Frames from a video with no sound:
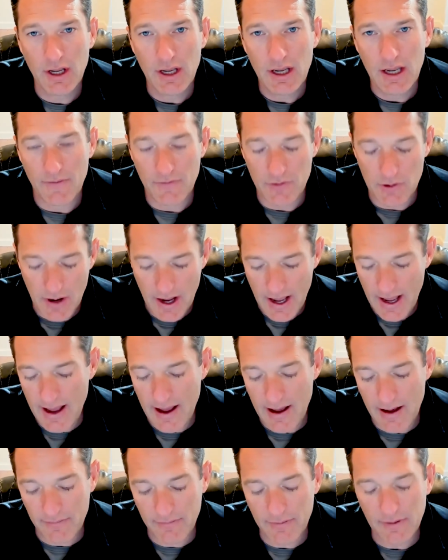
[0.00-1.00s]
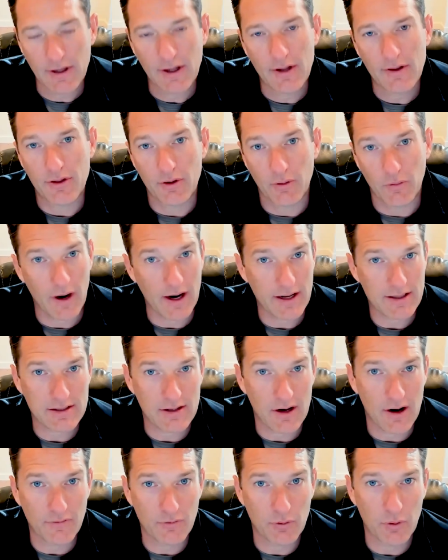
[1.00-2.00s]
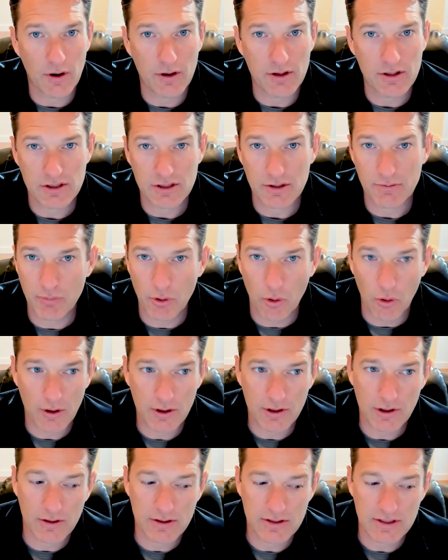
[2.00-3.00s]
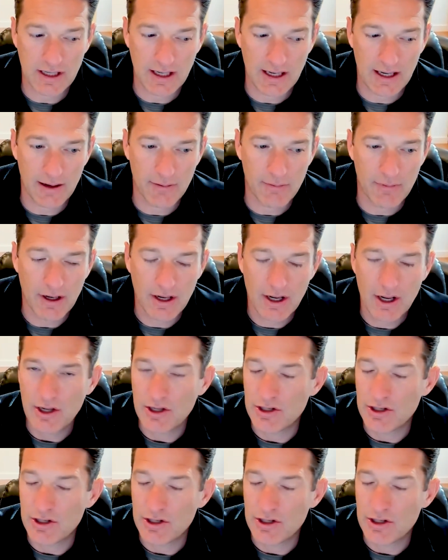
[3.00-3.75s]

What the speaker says: If you have the right software to support your team,